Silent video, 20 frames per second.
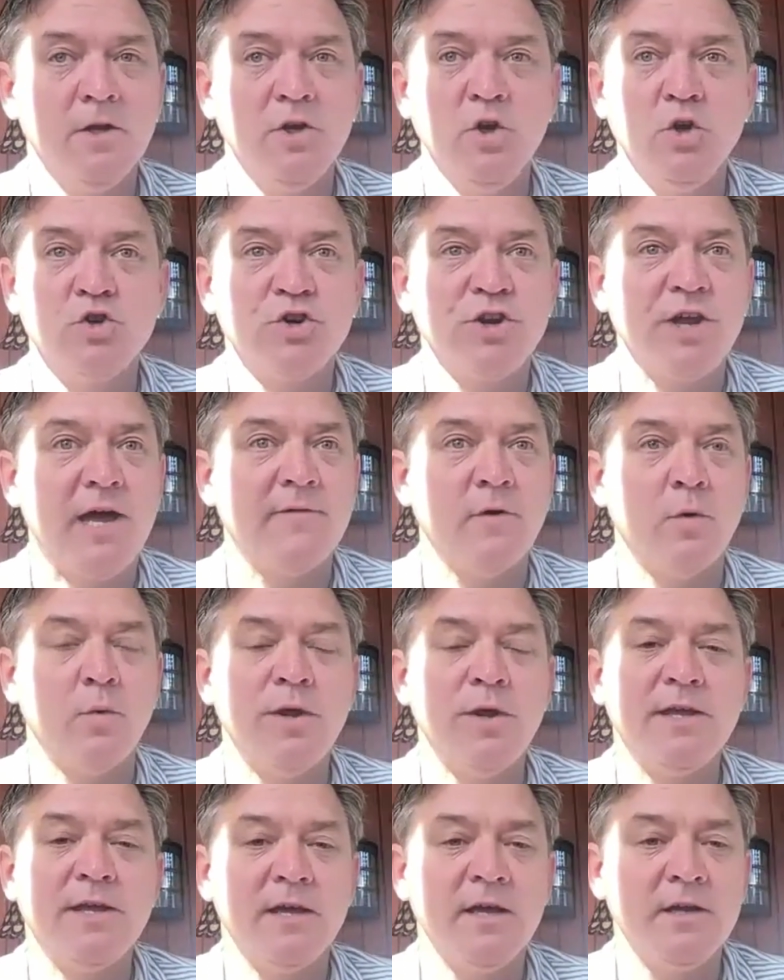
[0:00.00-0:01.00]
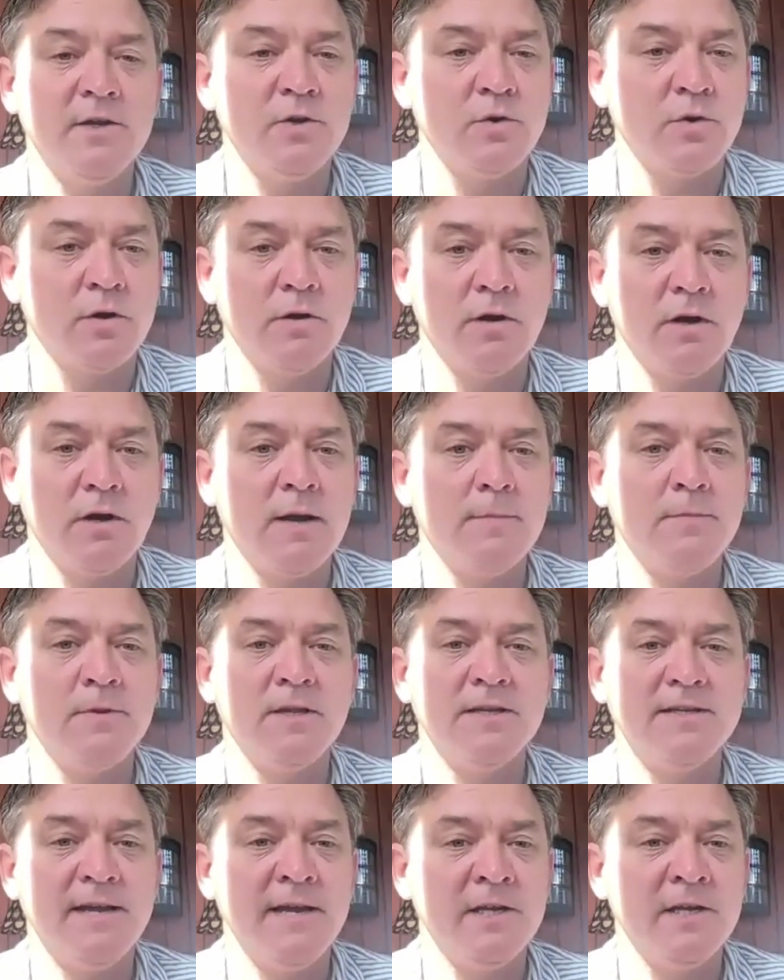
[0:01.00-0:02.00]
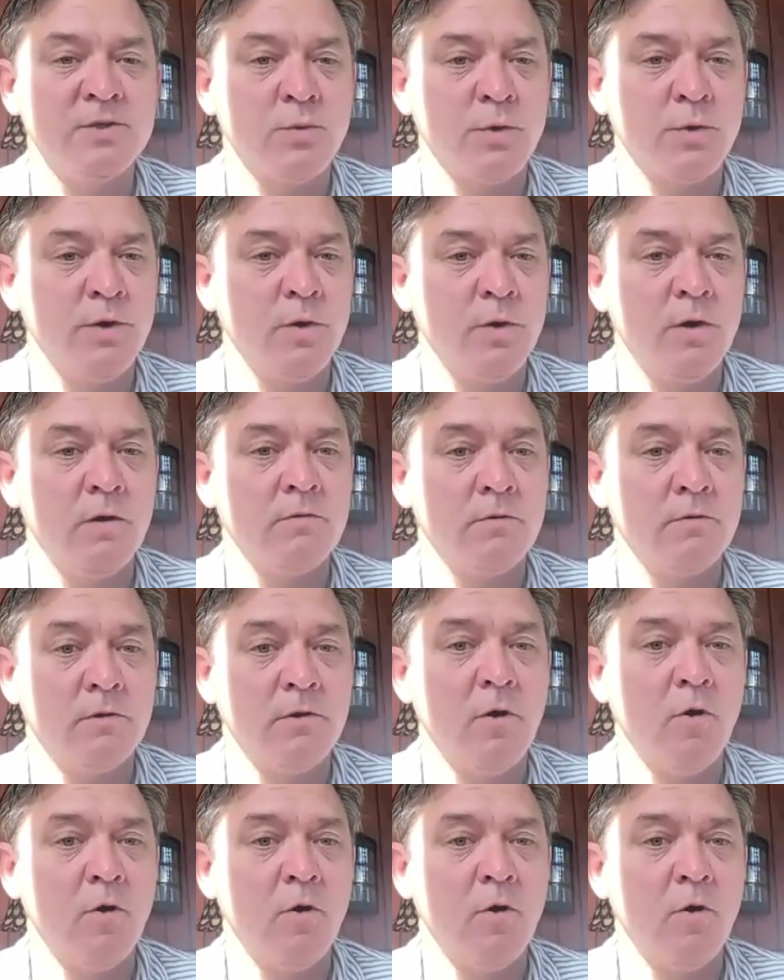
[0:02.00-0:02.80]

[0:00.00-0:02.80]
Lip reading: you should have a weekend or a couple of days where you all